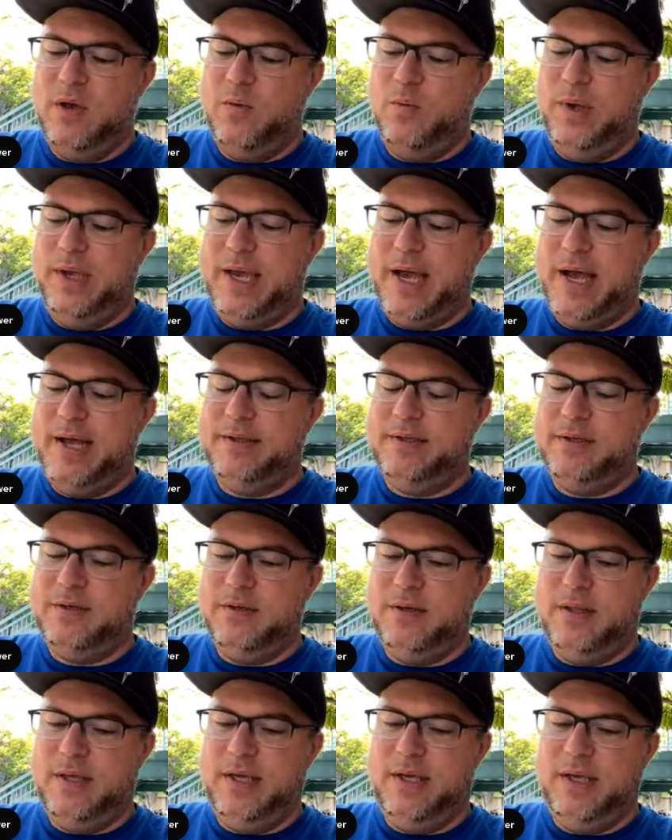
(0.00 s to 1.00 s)
We got
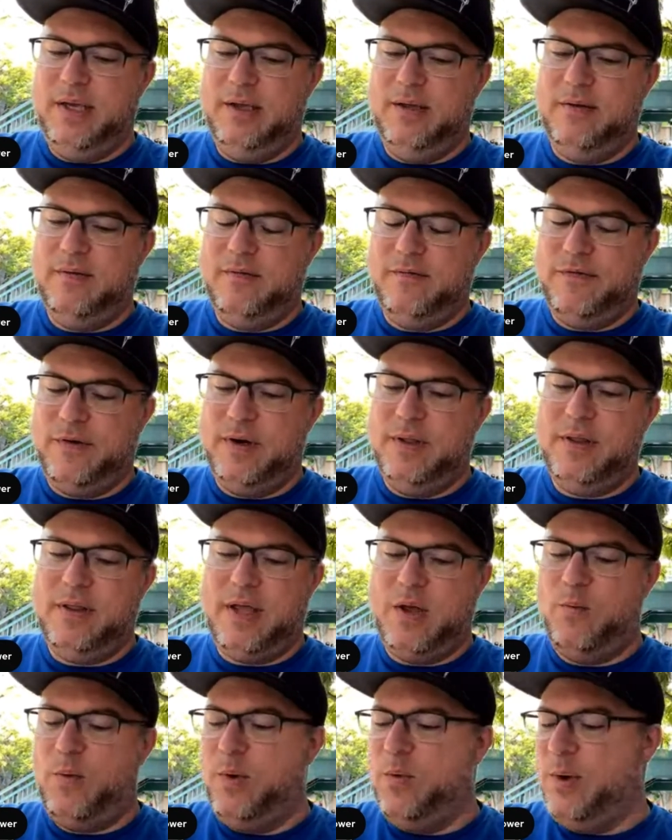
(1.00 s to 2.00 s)
to the front of the
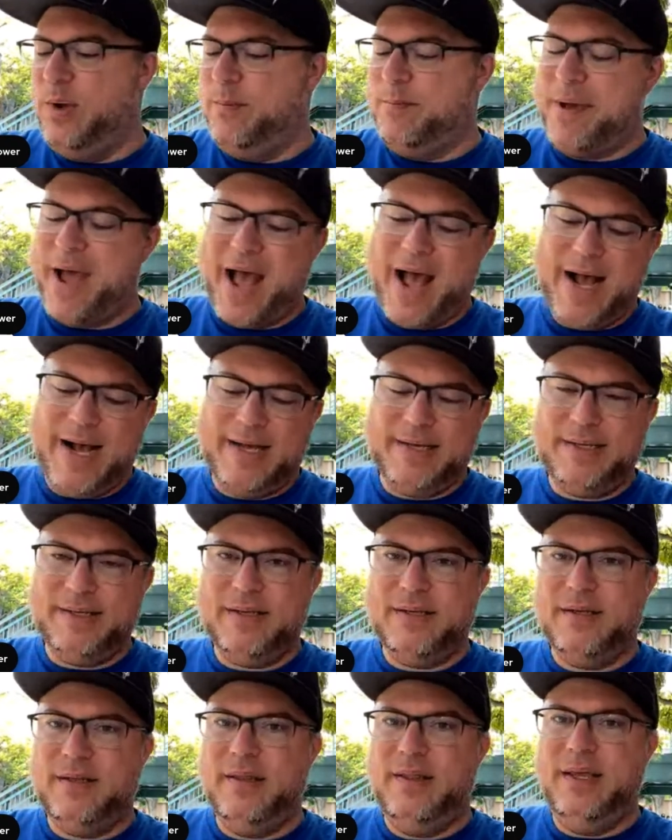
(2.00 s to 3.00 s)
line. We went
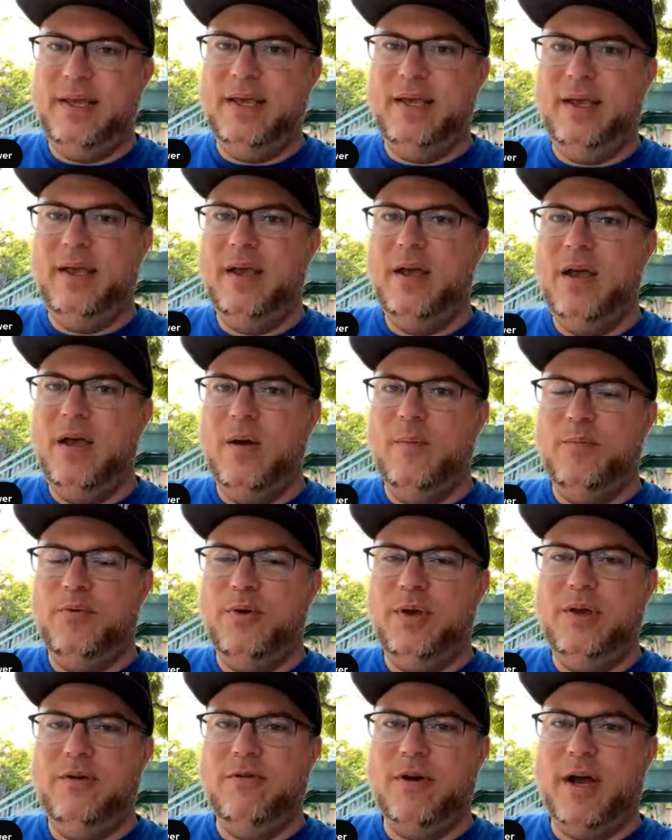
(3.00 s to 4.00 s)
past the
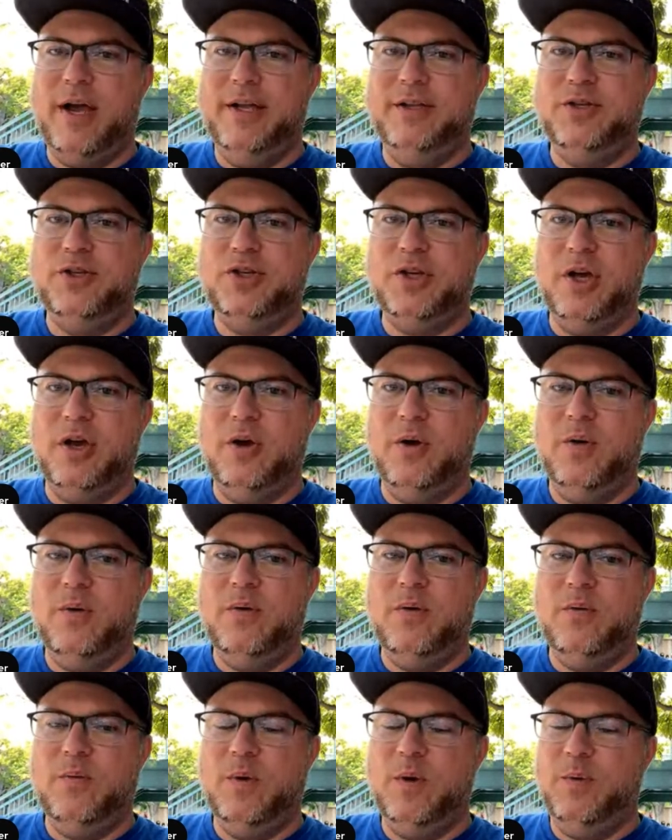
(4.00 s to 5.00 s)
pre-ride show
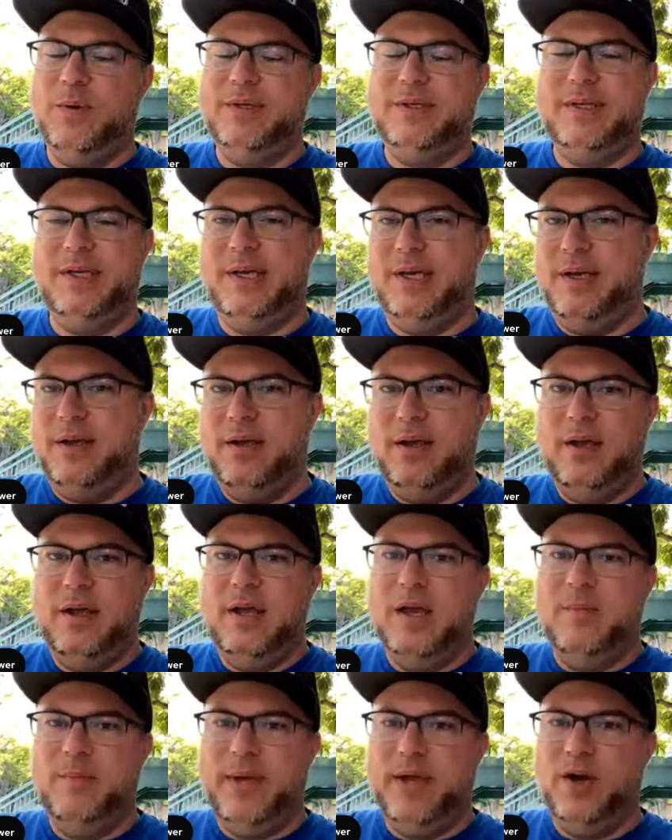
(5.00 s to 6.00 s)
where we see
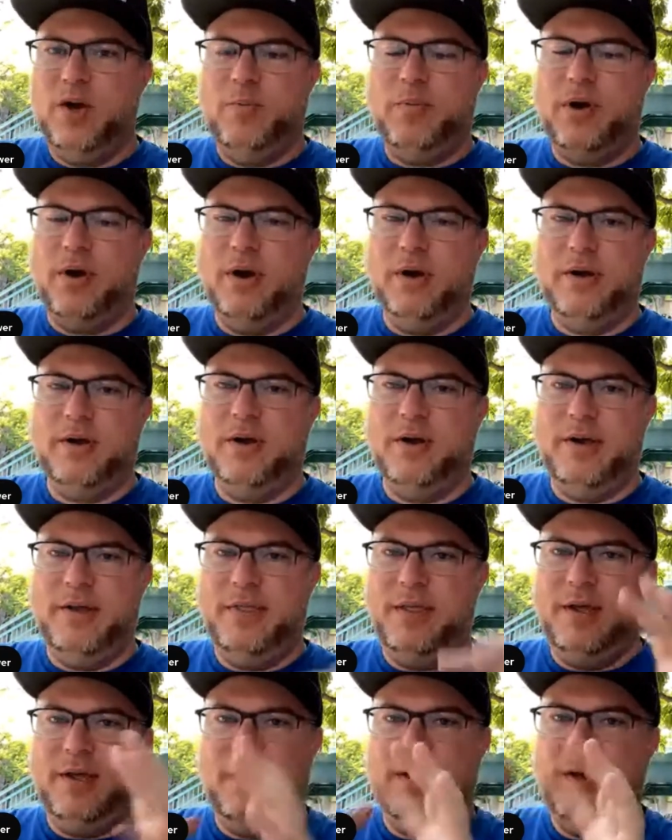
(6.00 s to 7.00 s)
Peter Parker and
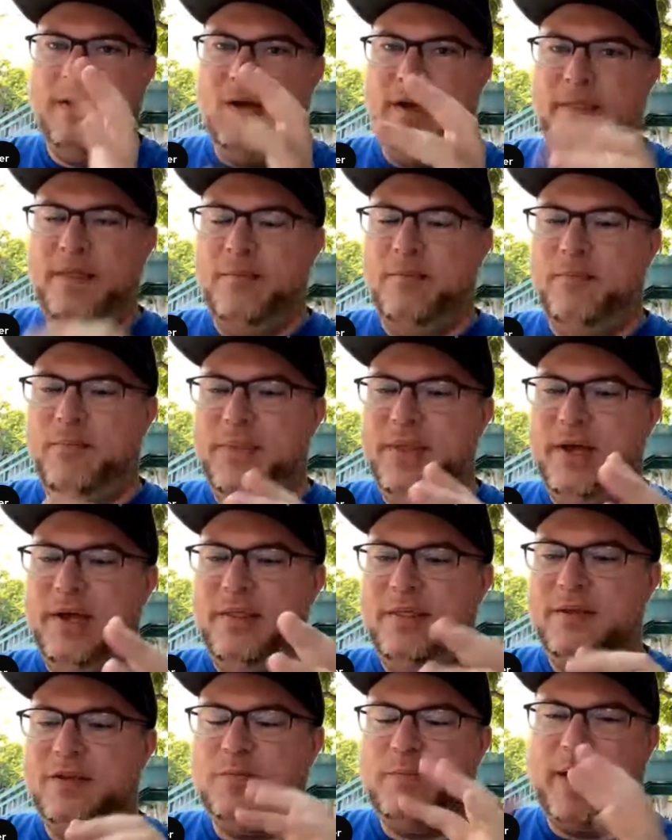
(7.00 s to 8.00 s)
the
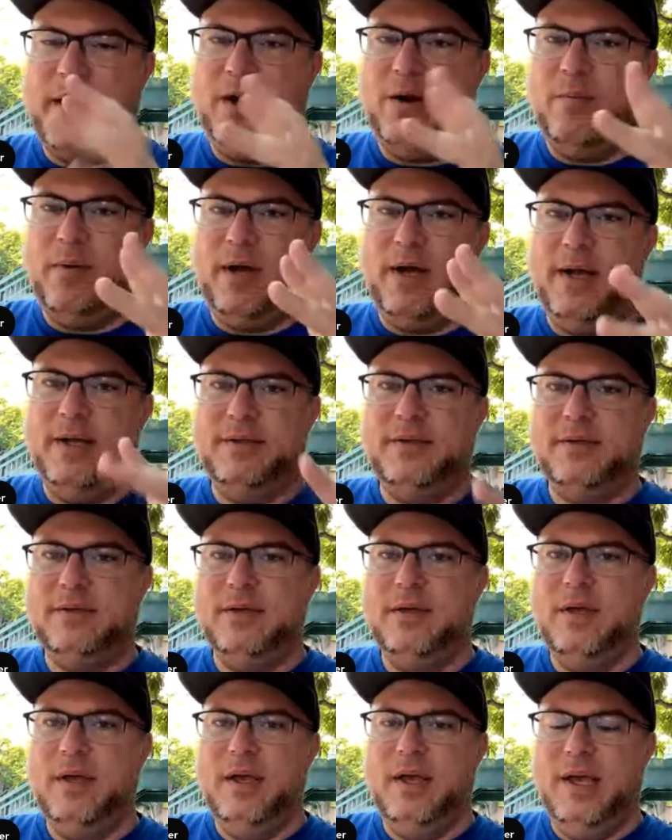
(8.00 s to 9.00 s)
spider bots,
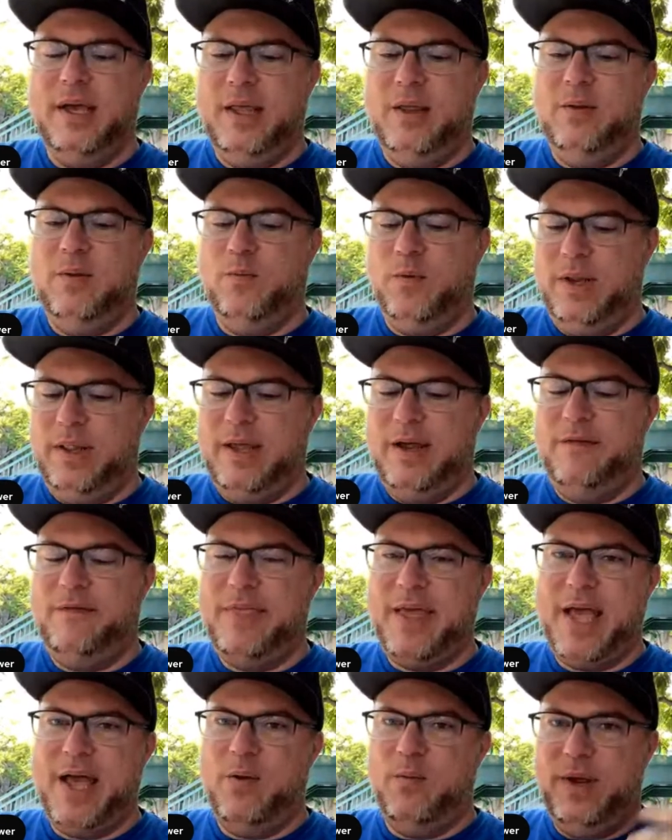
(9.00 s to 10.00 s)
and we left
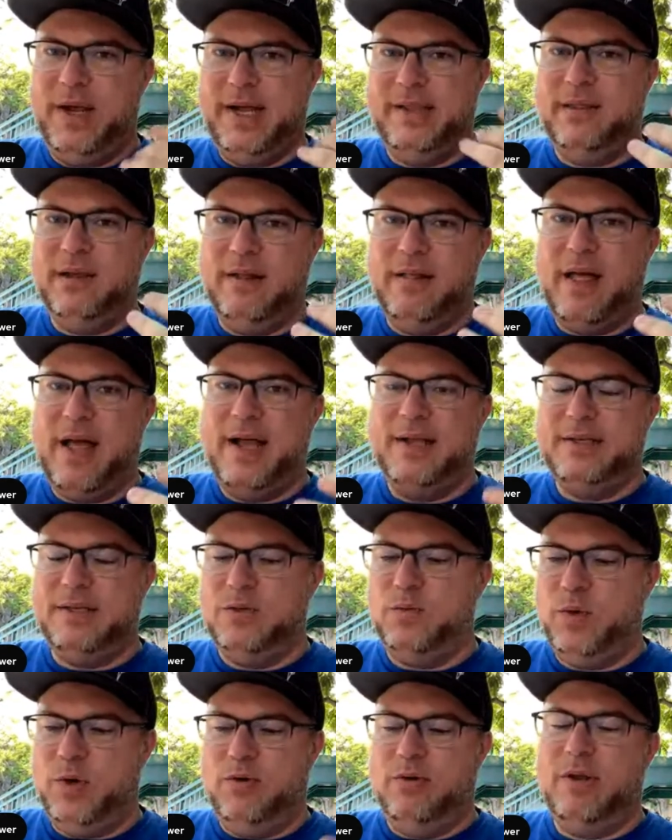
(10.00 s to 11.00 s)
that. We got the
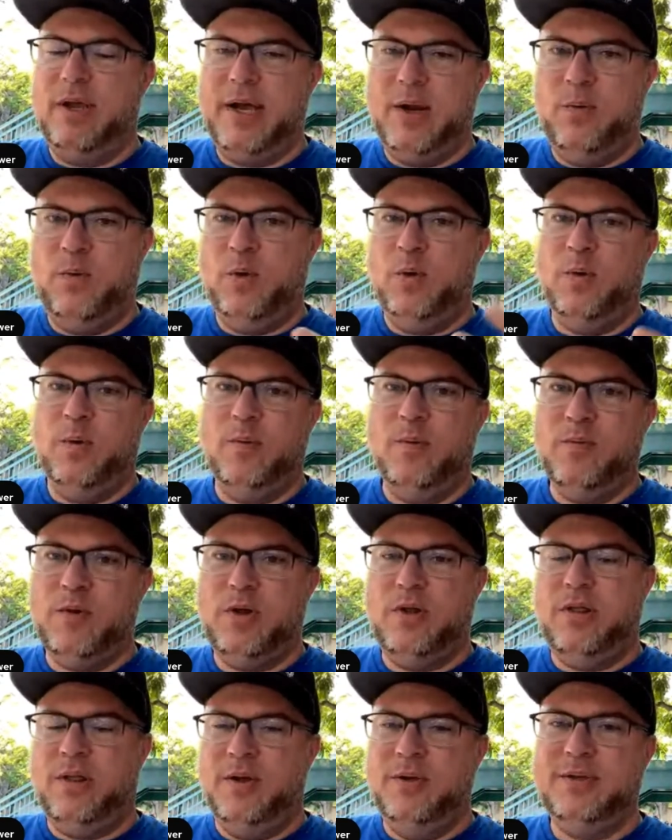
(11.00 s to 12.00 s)
glasses. We were in line. We were
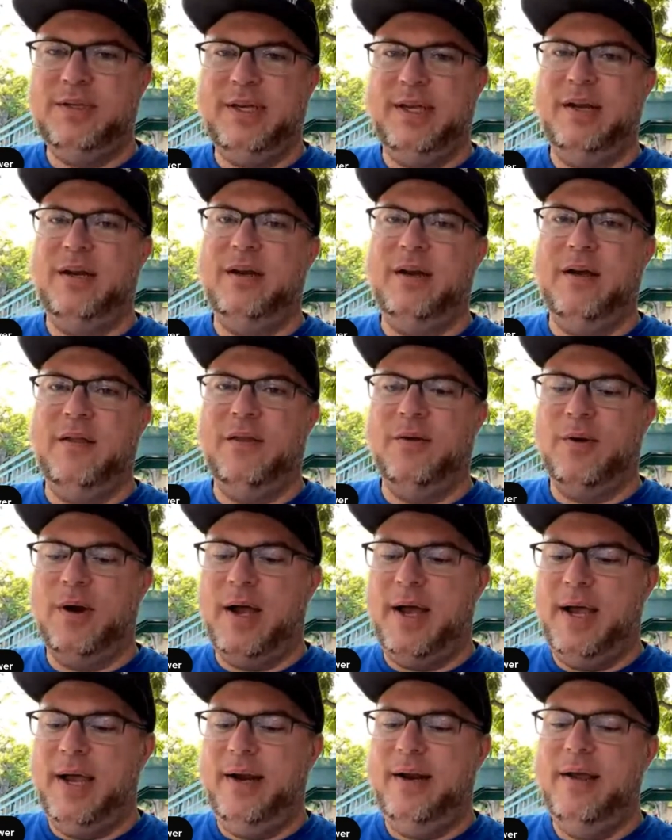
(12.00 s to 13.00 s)
close to getting on the
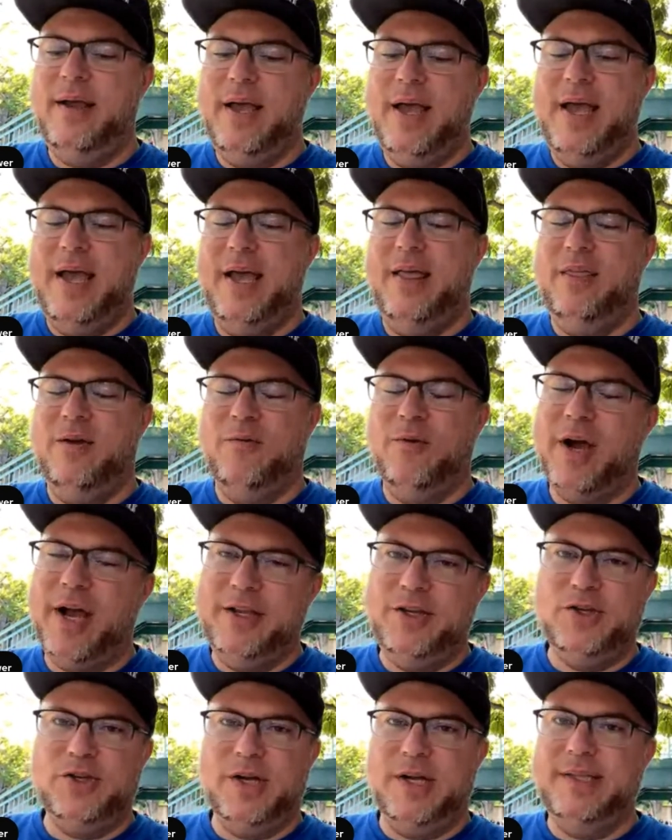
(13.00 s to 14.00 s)
ride, and the
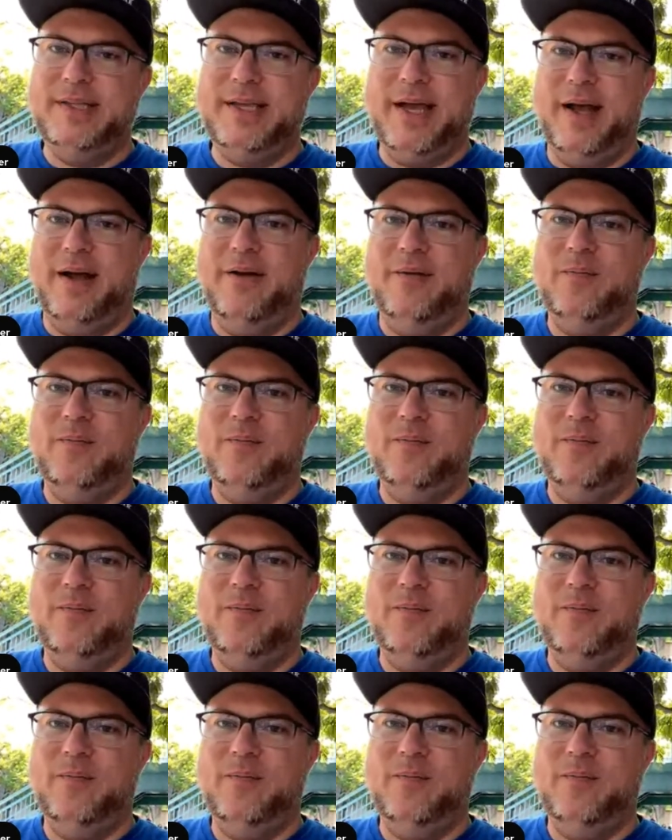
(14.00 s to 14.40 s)
ride shut down.